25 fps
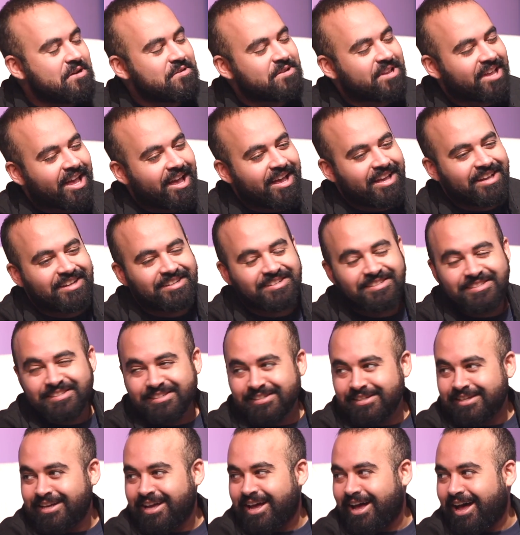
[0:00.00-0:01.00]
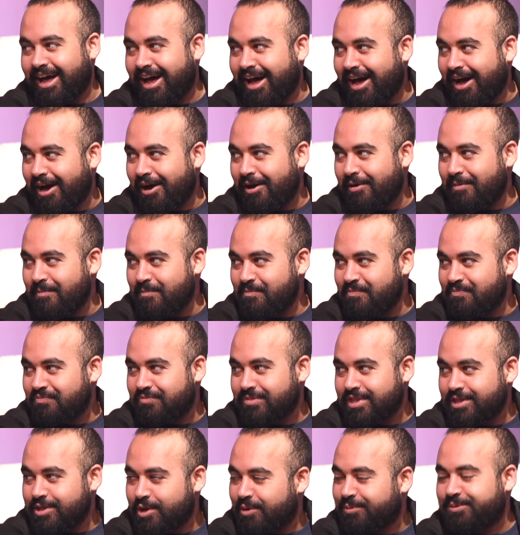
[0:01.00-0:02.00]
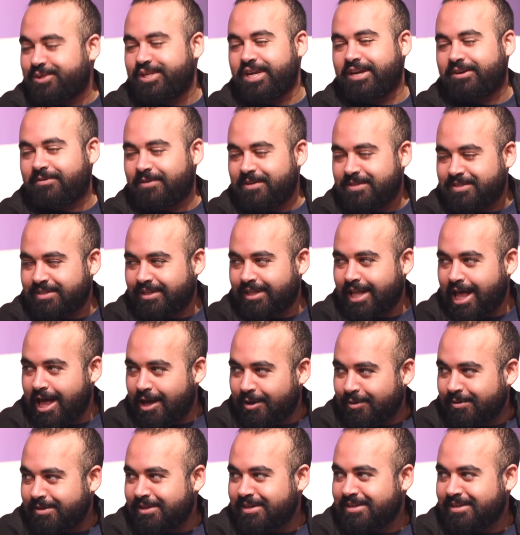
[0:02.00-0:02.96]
Okay. No secrets allowed.